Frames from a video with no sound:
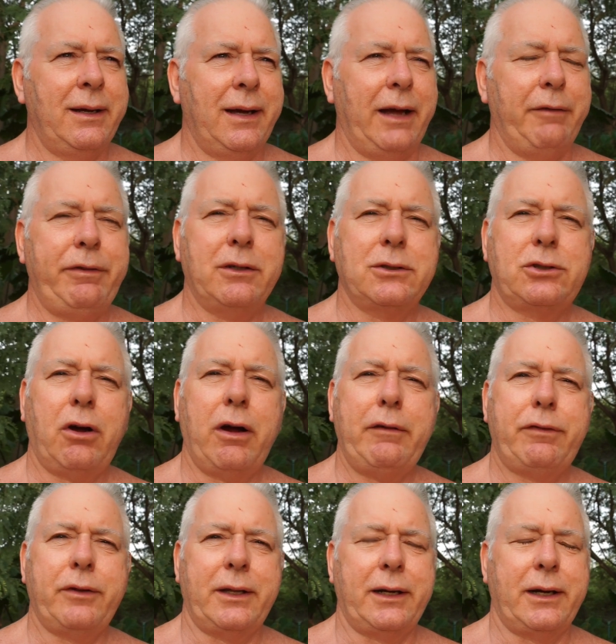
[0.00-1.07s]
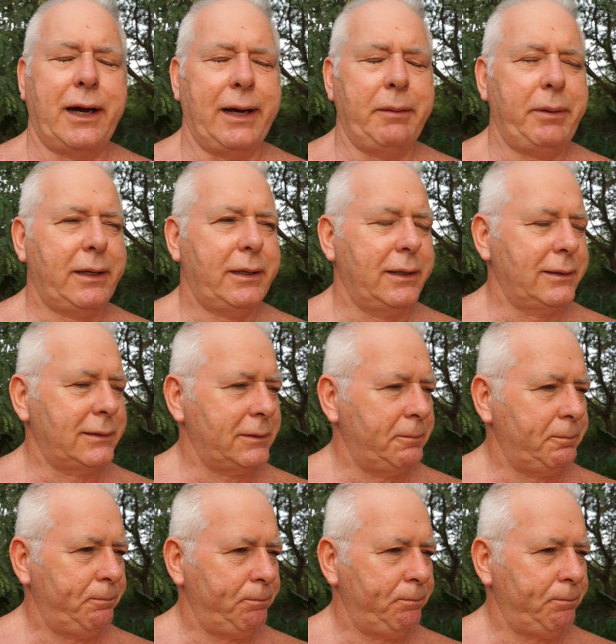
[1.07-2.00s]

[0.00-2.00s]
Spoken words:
I feel sorry for the guy because,